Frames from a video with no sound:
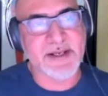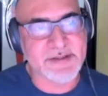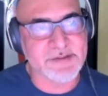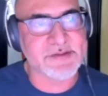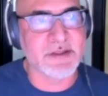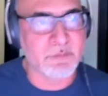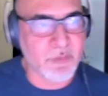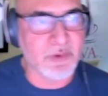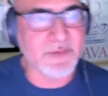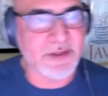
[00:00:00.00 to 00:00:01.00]
existing
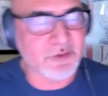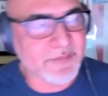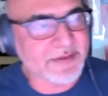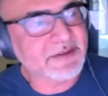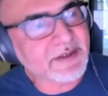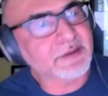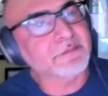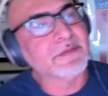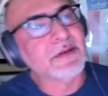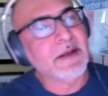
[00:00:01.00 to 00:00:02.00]
model that you might have
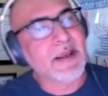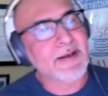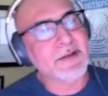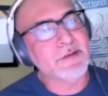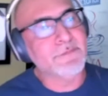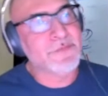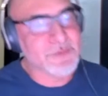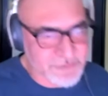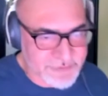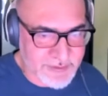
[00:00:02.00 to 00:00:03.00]
and then
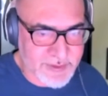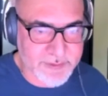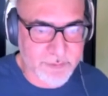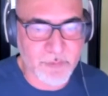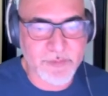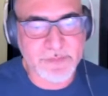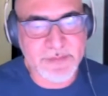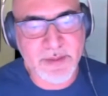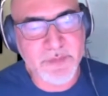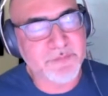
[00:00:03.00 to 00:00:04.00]
infuse that with the
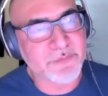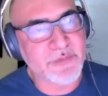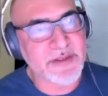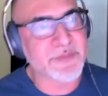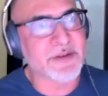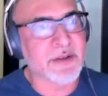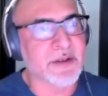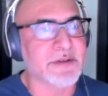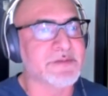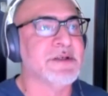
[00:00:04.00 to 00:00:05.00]
MLflow
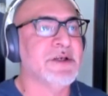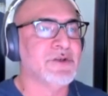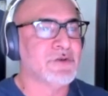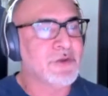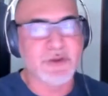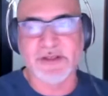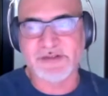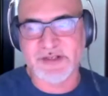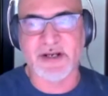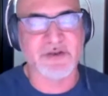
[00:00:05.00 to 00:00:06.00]
APIs so that you can
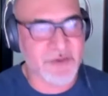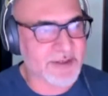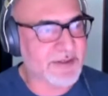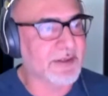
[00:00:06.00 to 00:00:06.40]
start tracking